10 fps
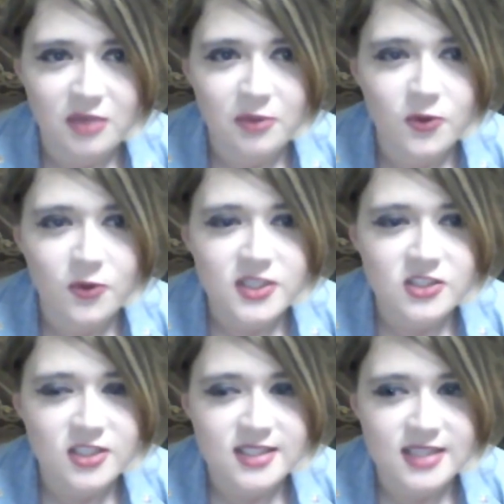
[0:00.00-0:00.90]
boys
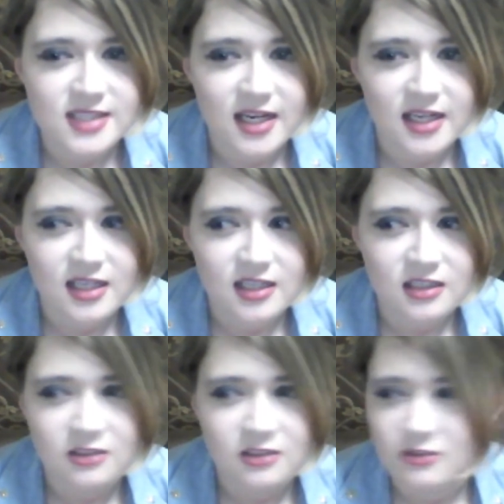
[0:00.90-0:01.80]
are
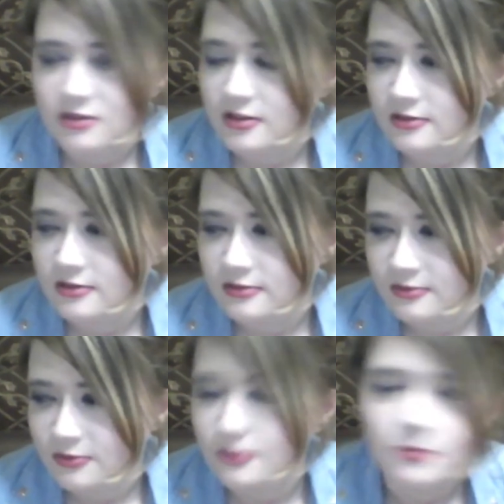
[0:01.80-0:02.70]
deciding.
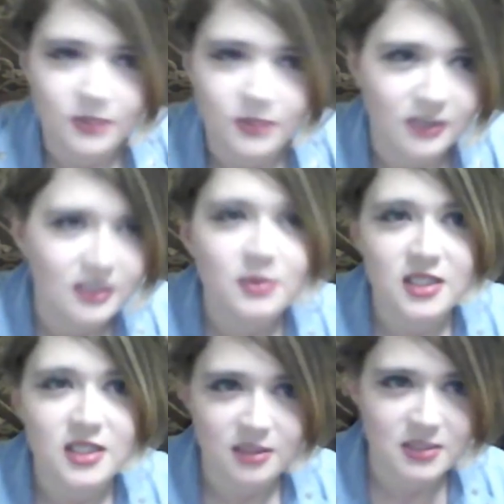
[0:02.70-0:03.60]
Well, let
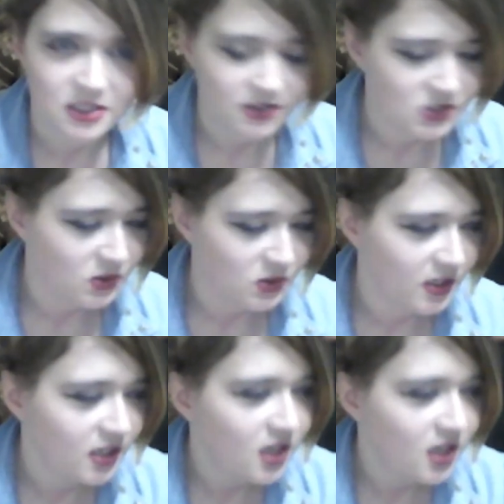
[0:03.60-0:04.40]
me tell you the story.